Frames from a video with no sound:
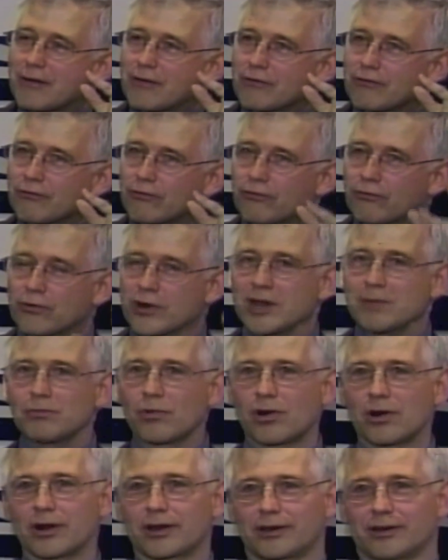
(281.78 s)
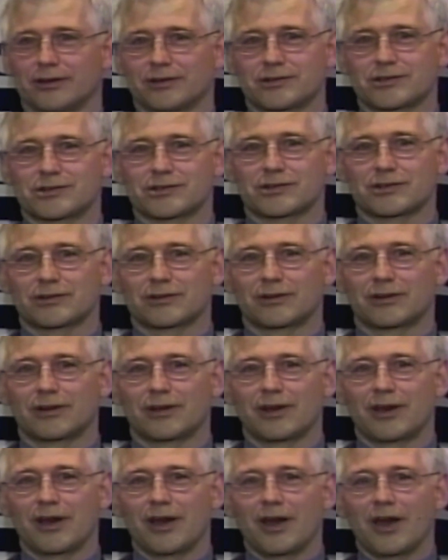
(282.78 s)
free markets
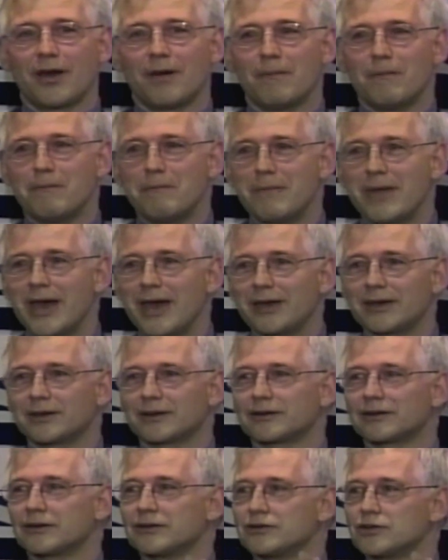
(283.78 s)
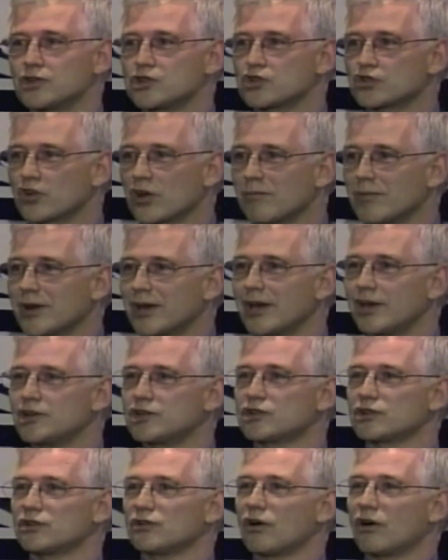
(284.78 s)
make
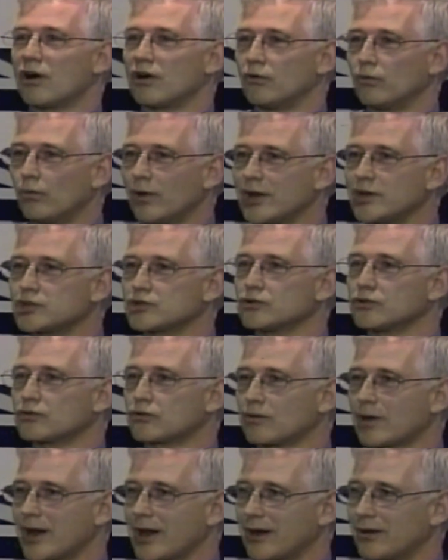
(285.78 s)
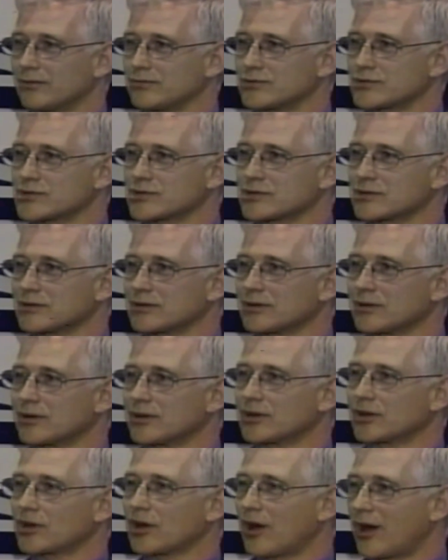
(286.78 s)
discrimination on racial grounds
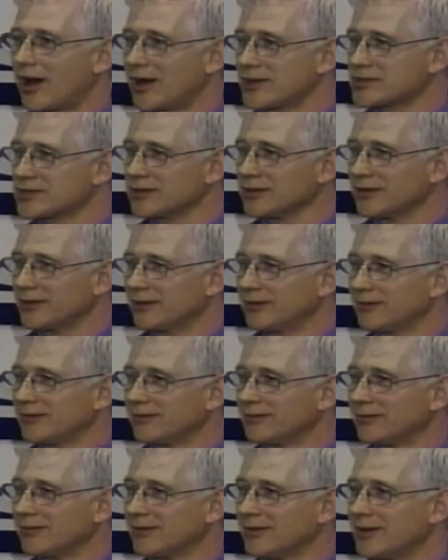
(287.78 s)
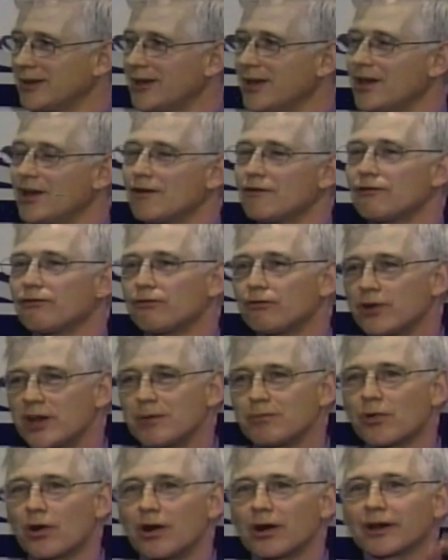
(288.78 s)
costly. Free
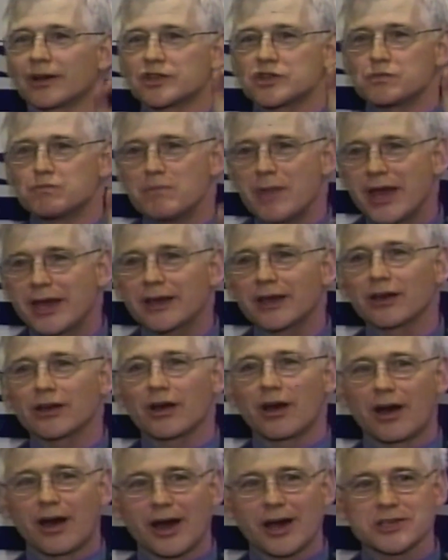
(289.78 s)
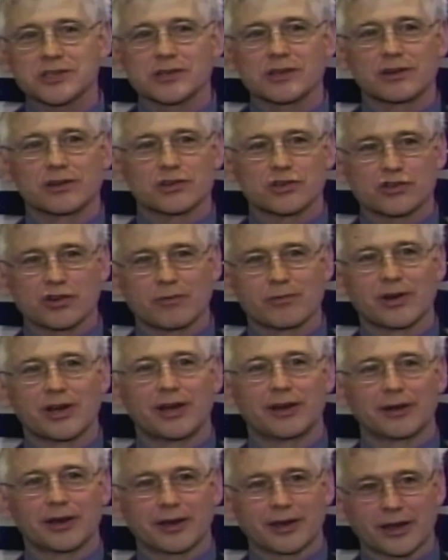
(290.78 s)
markets make it costly to
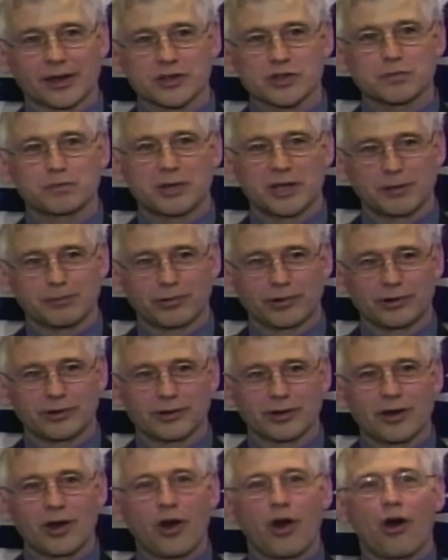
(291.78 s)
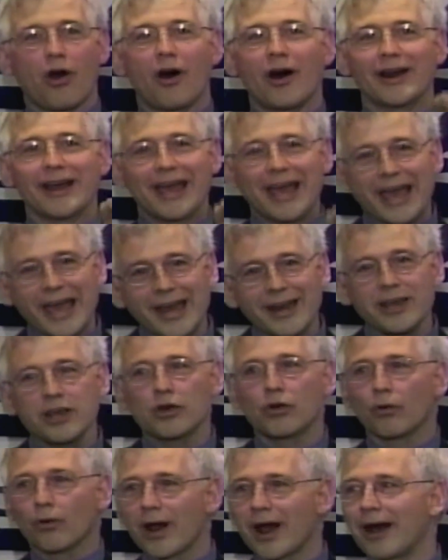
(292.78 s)
discriminate against people on any
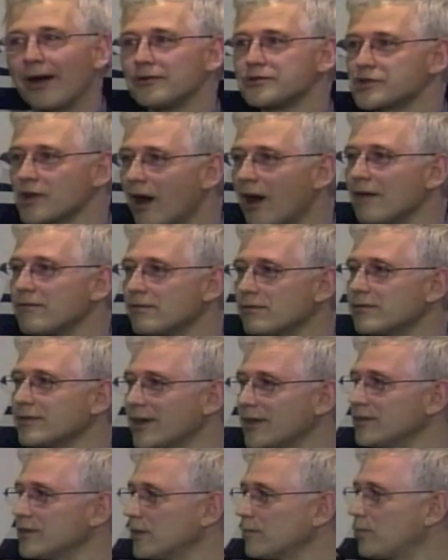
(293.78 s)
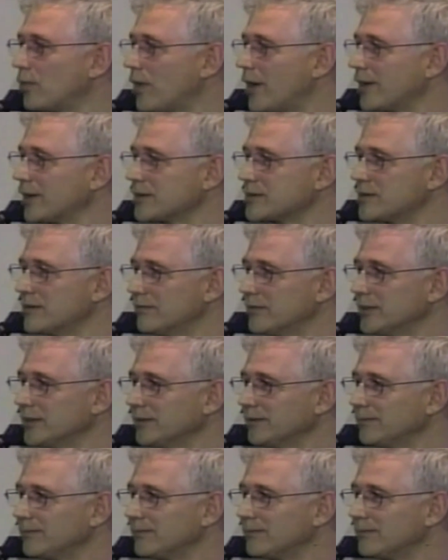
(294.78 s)
grounds other than their productivity.